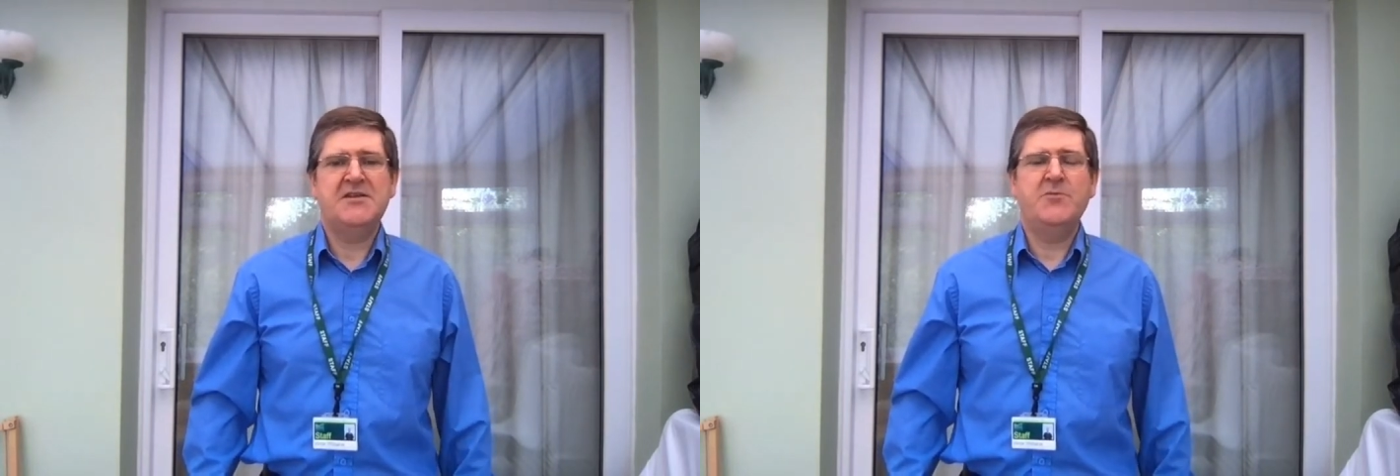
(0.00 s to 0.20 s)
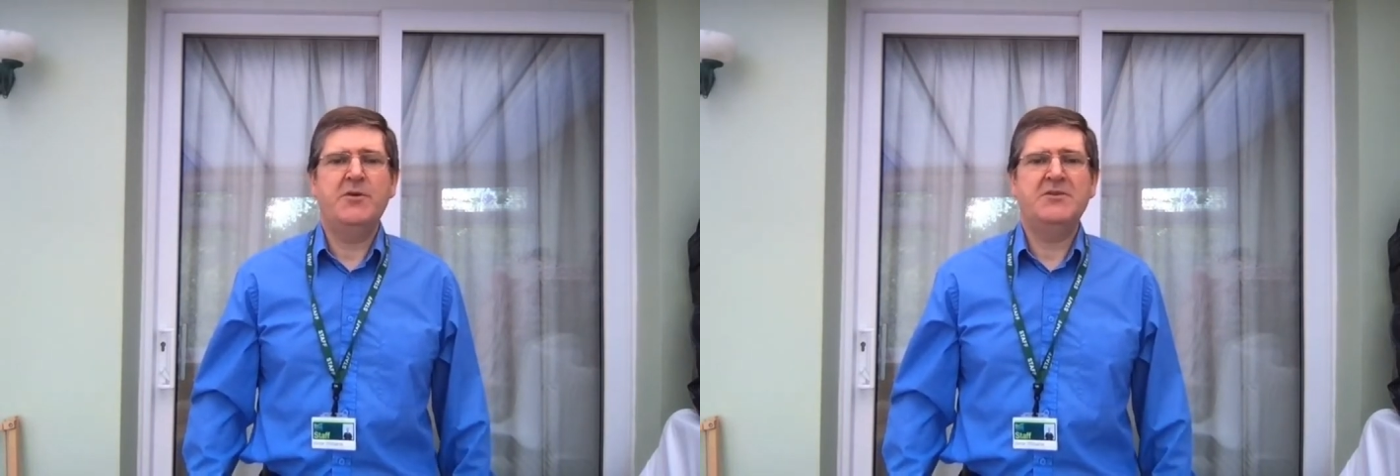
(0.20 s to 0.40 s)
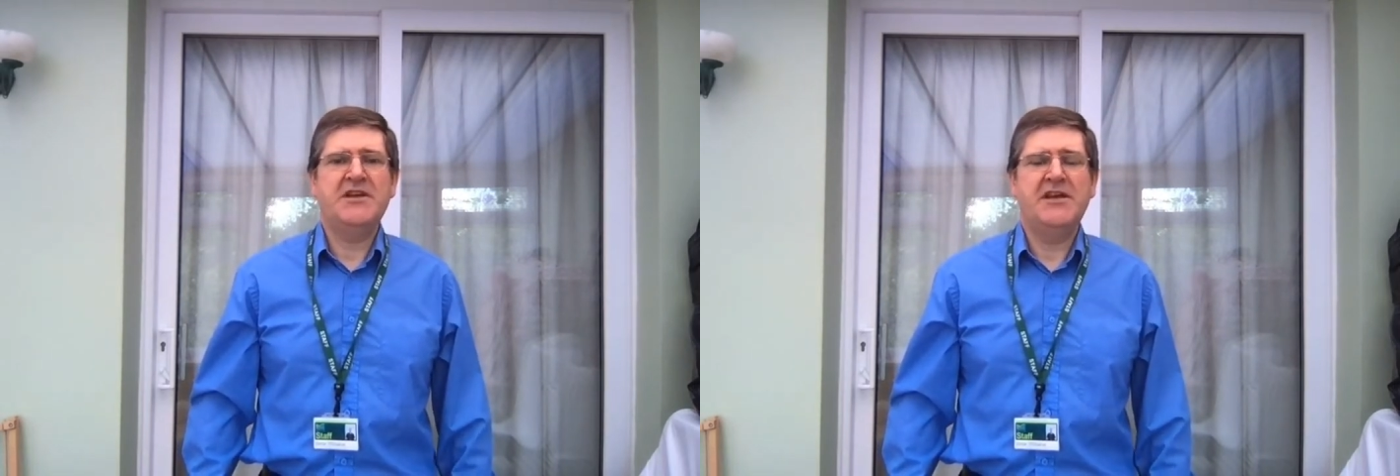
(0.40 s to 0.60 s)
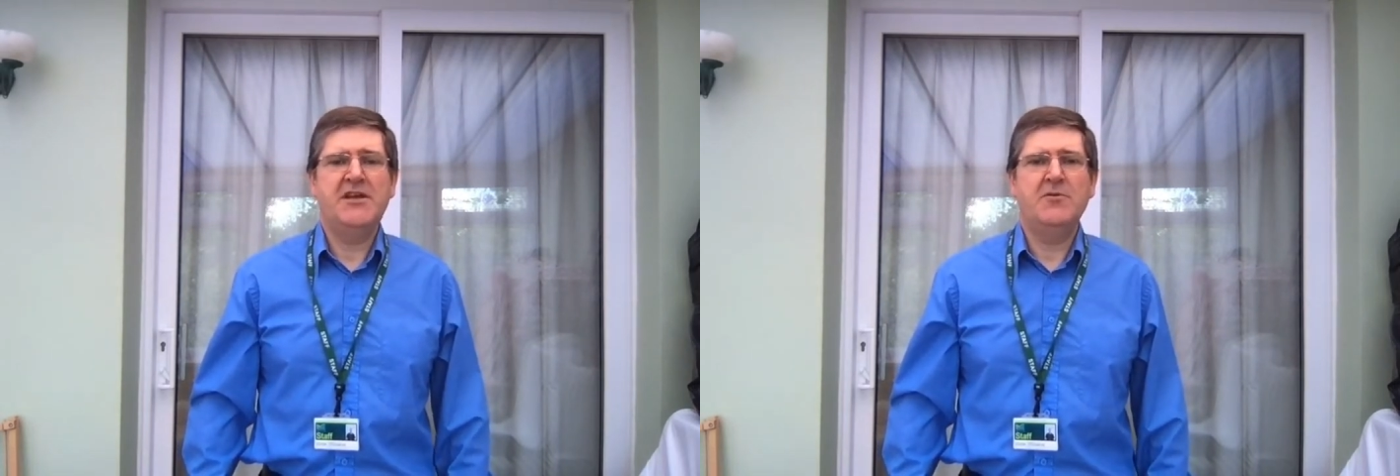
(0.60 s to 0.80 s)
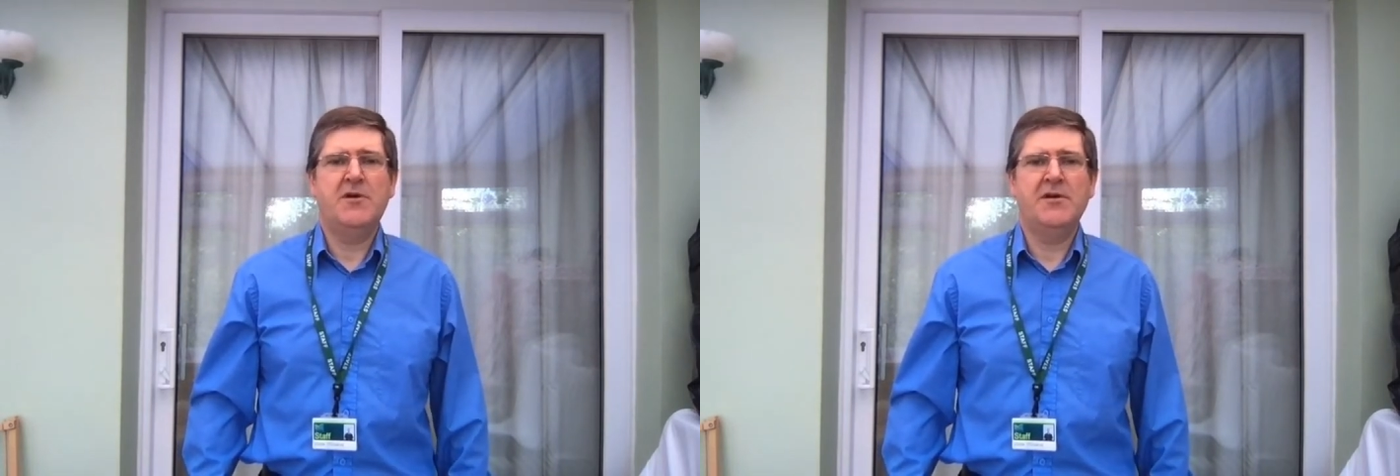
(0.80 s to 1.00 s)
and we will take
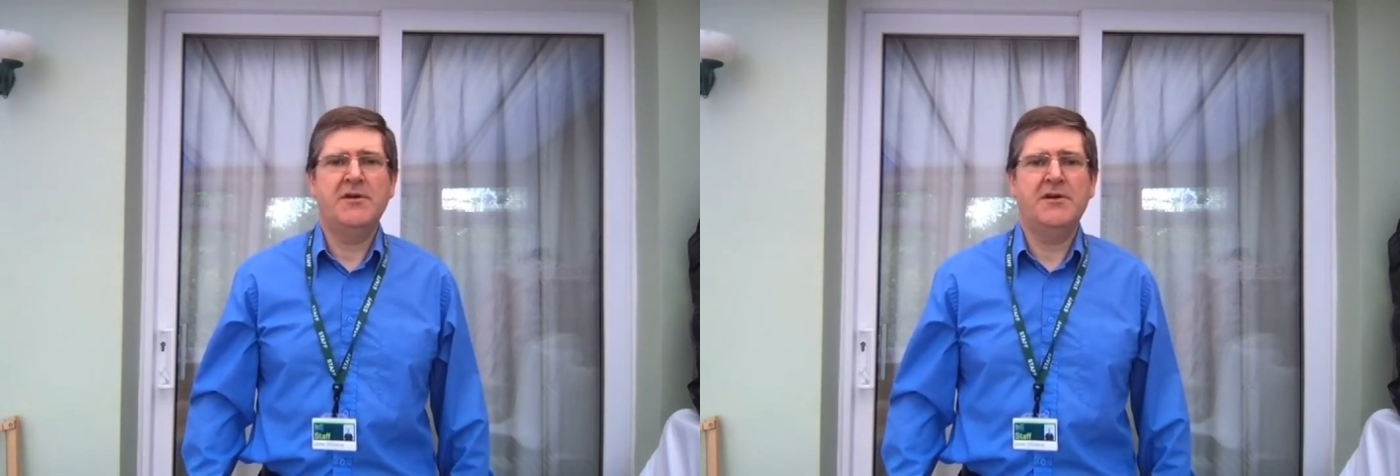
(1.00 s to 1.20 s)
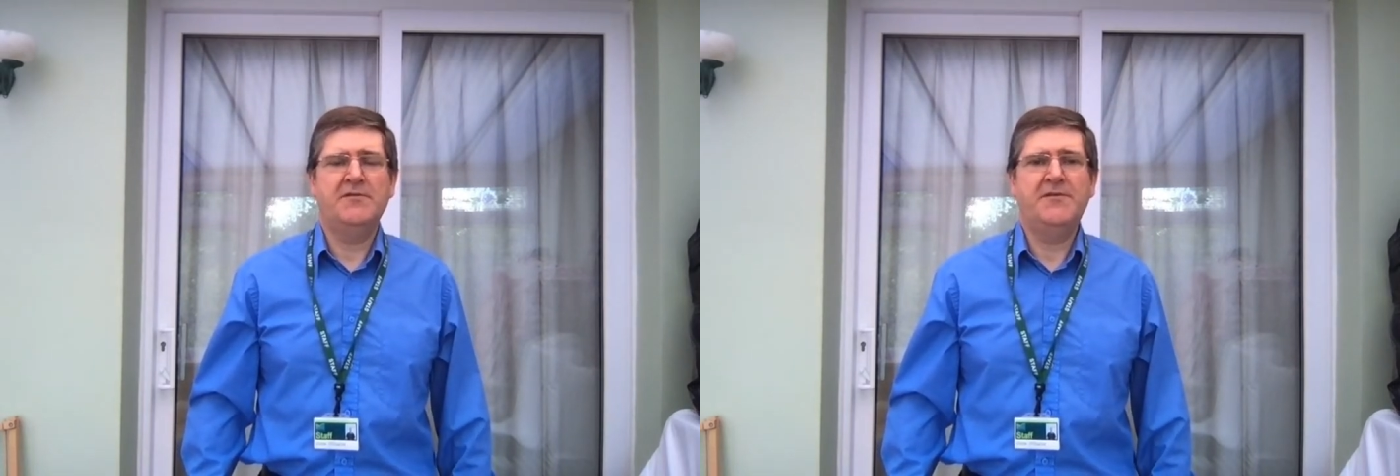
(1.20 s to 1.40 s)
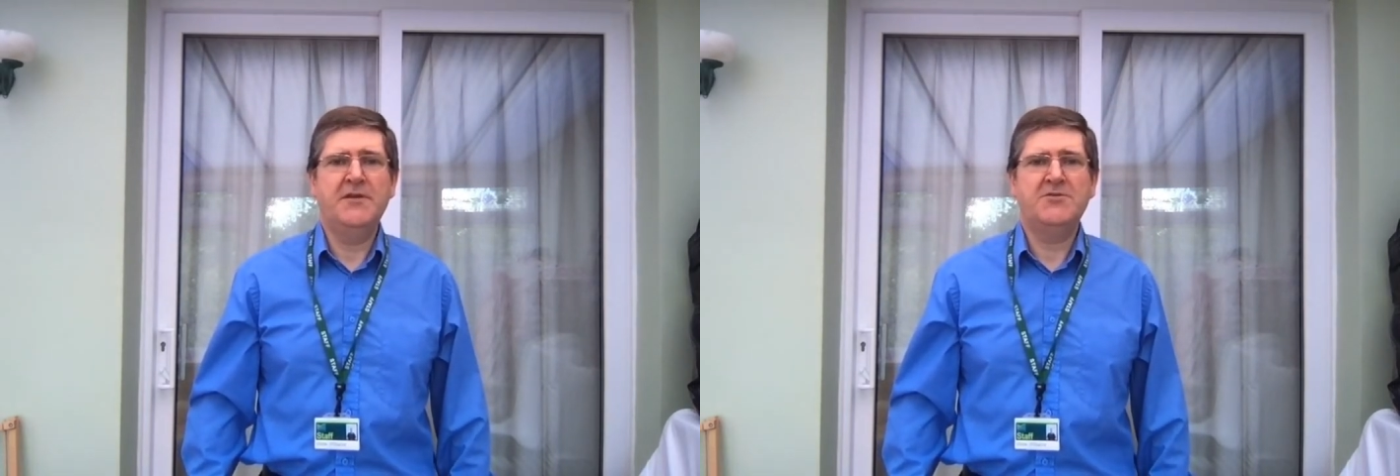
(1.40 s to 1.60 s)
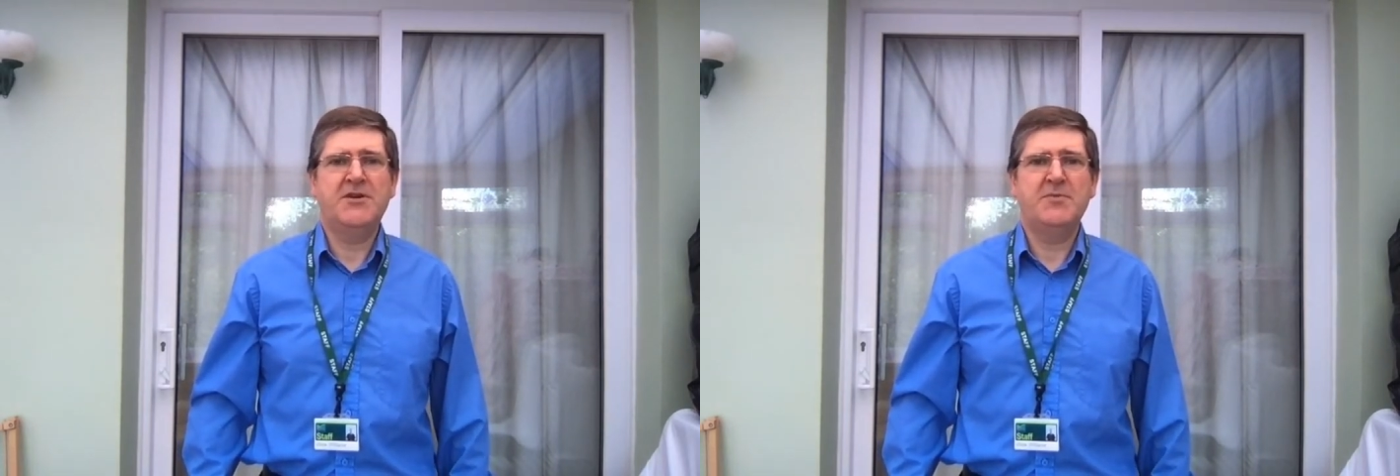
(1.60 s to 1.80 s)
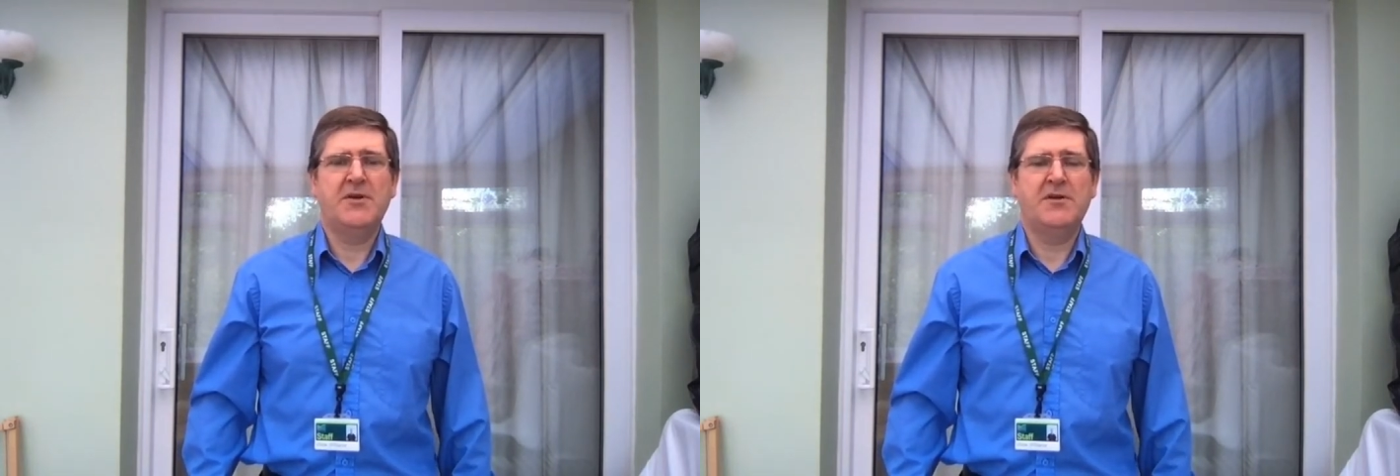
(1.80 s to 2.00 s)
you on a field
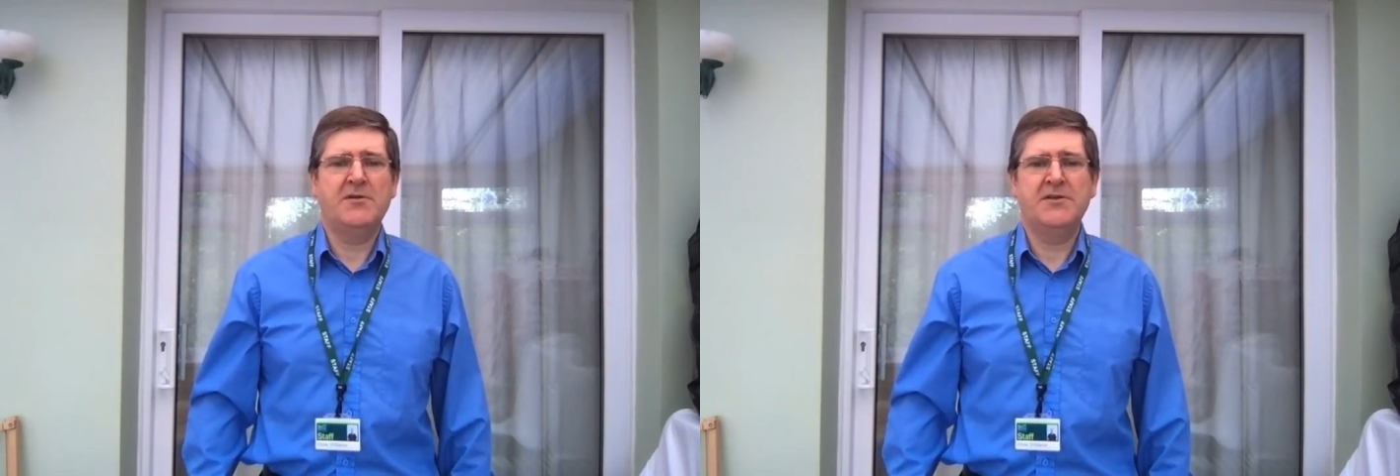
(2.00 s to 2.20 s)
trip along